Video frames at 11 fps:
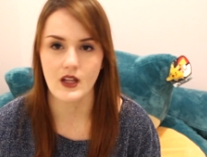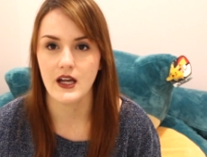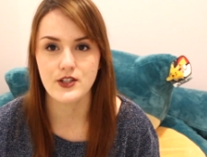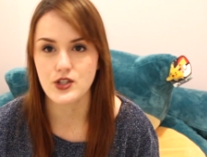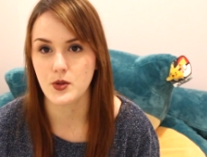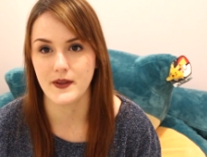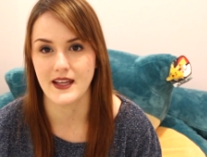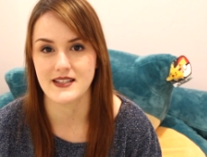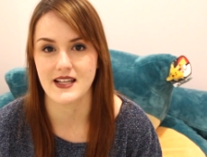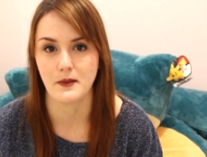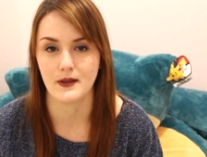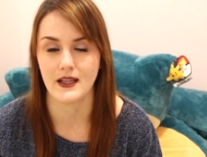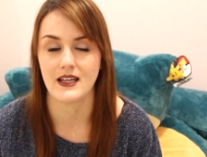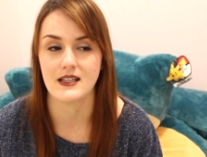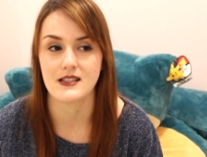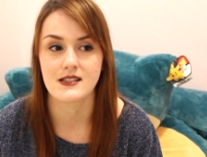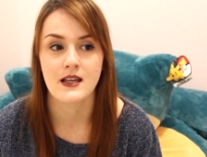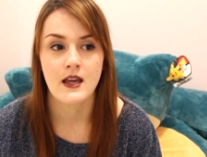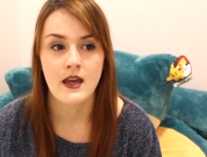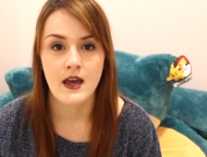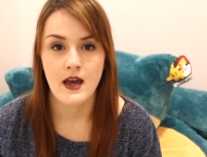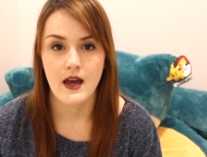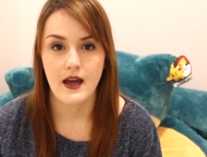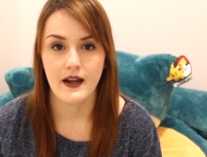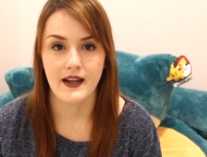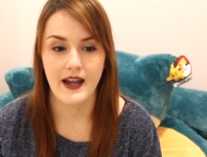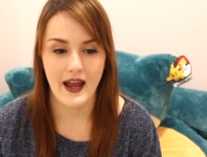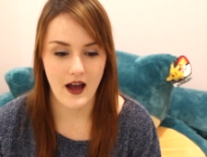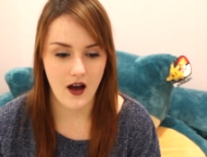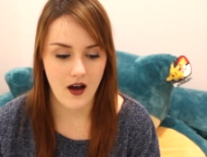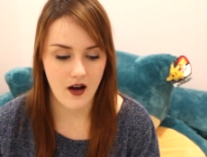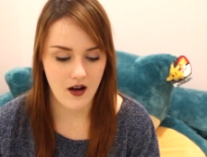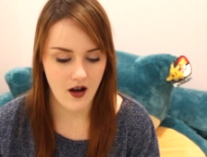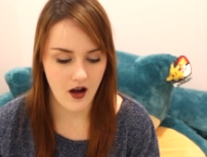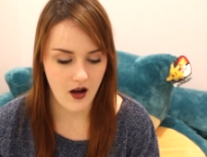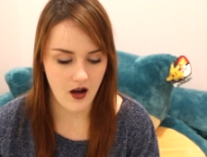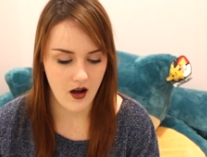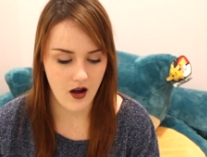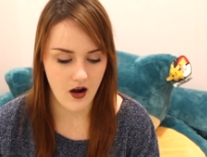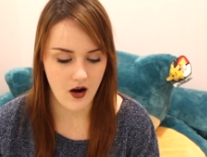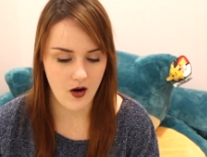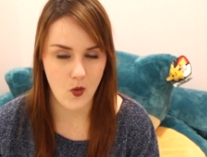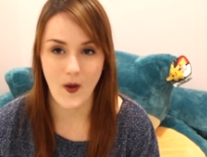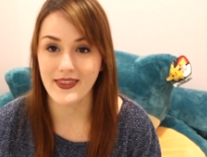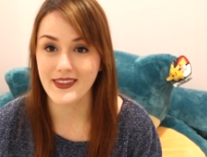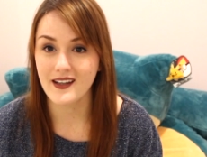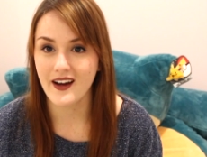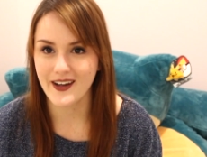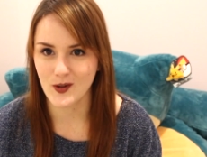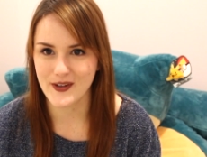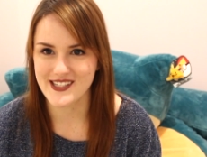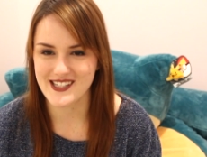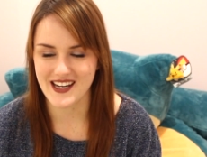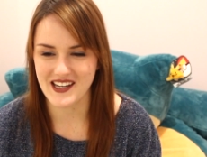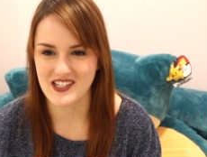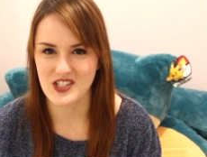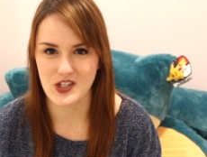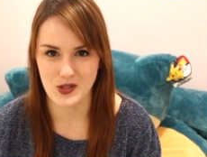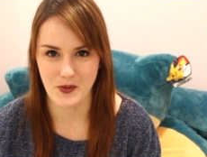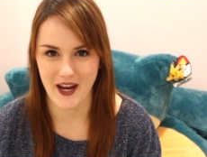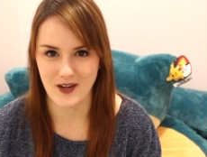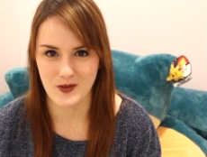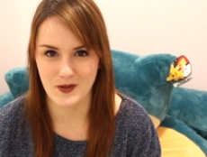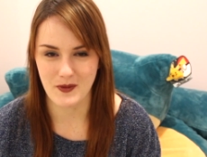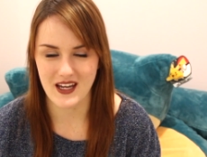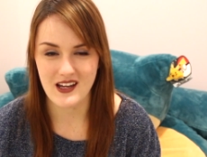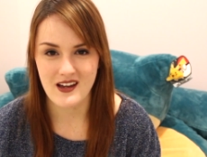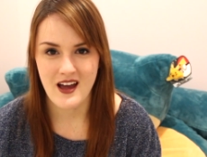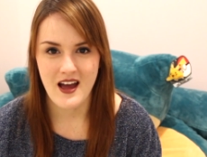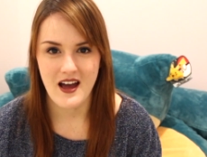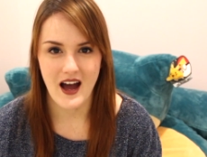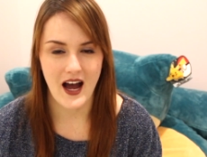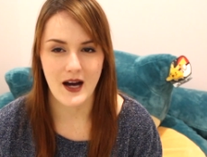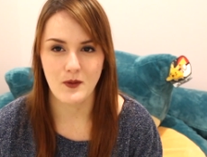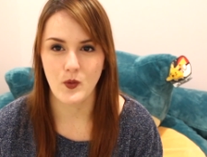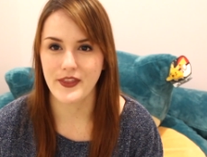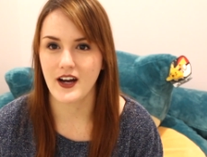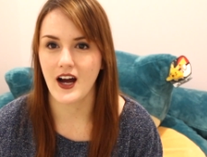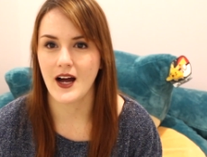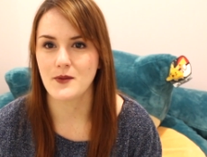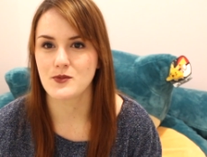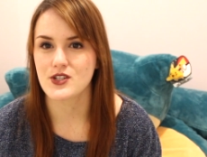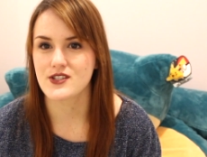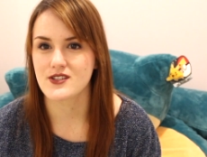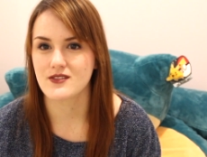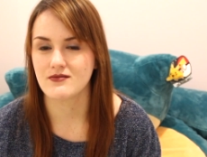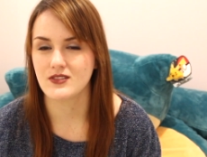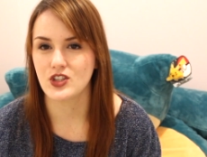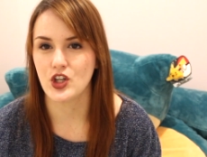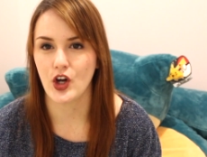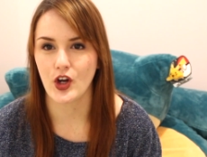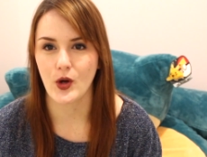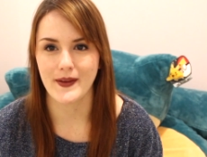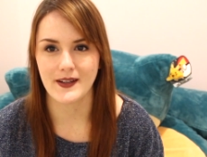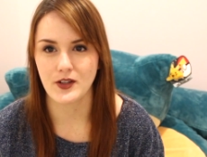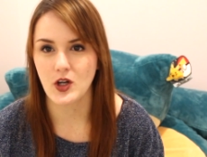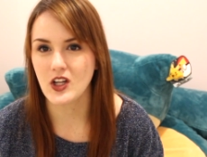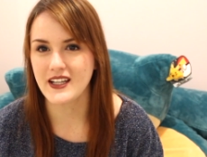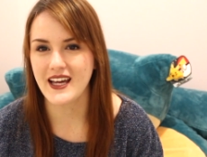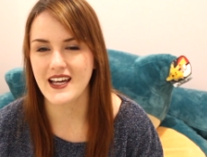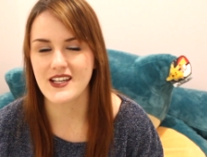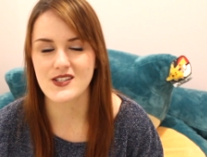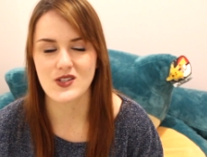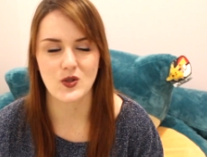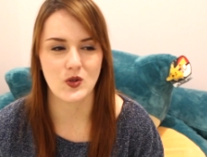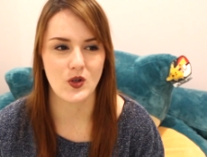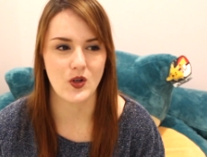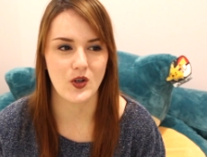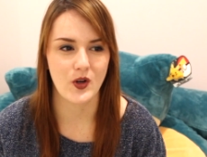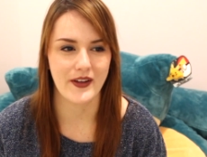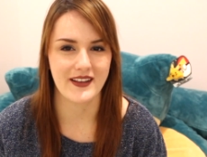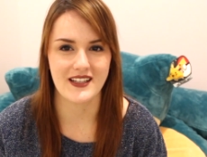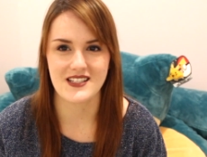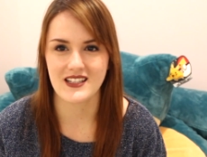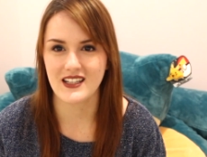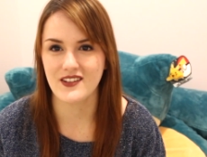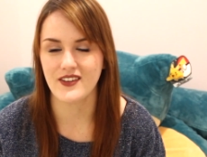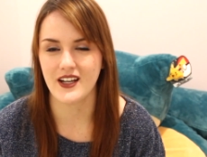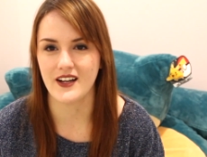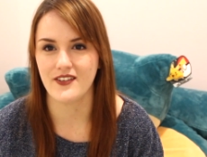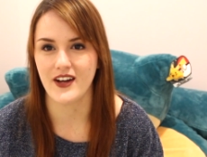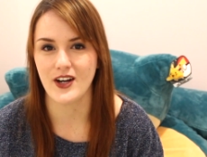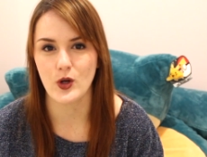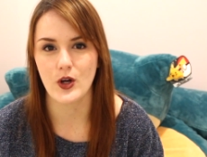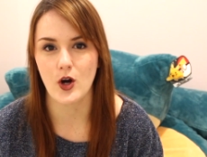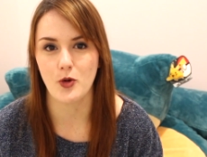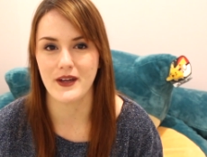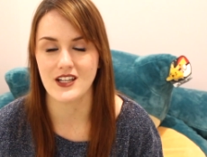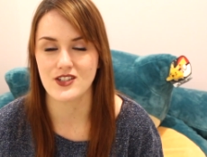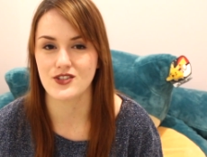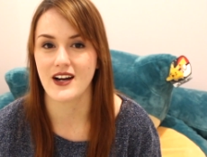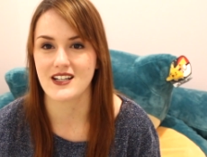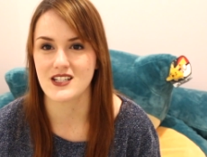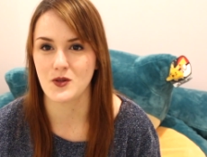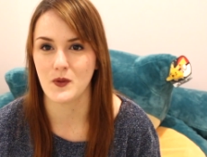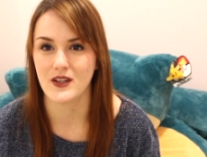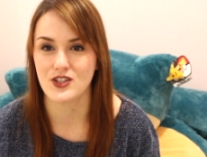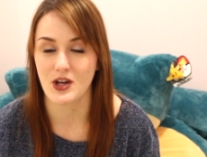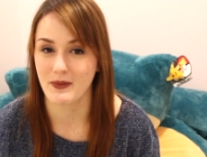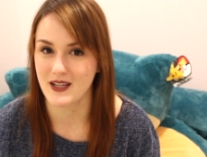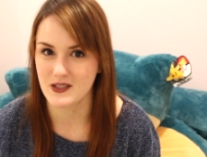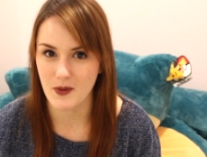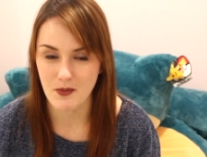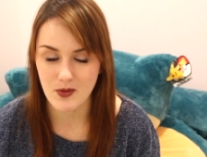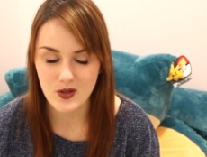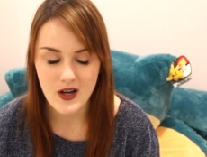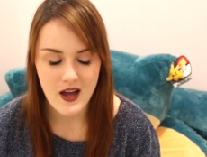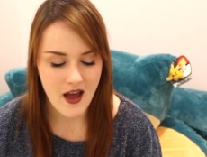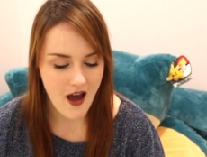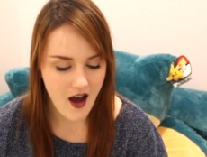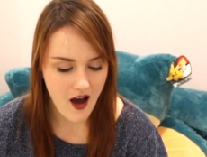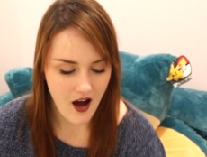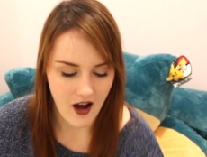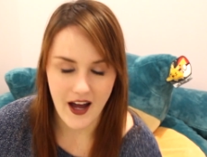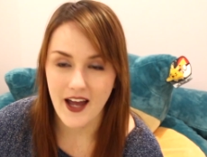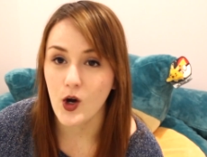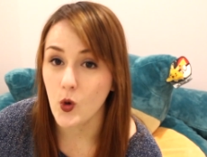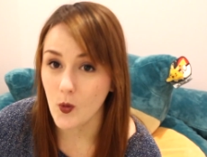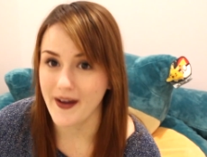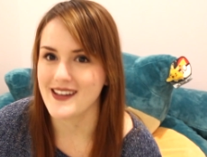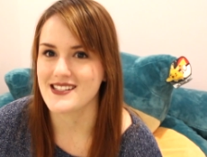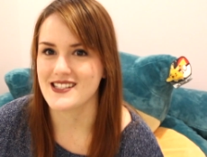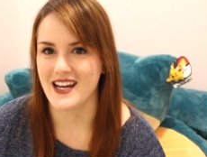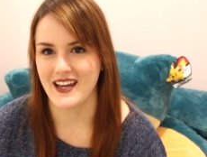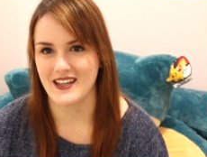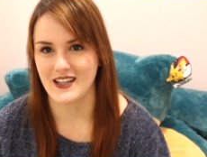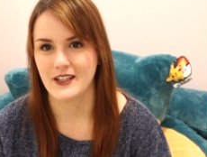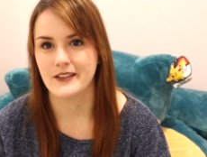and do with as they please. Now, one thing I always take to Japan with me, whether I'm just going there on holidays or going there to live, and if I know I'll be interacting with Japanese people, I always take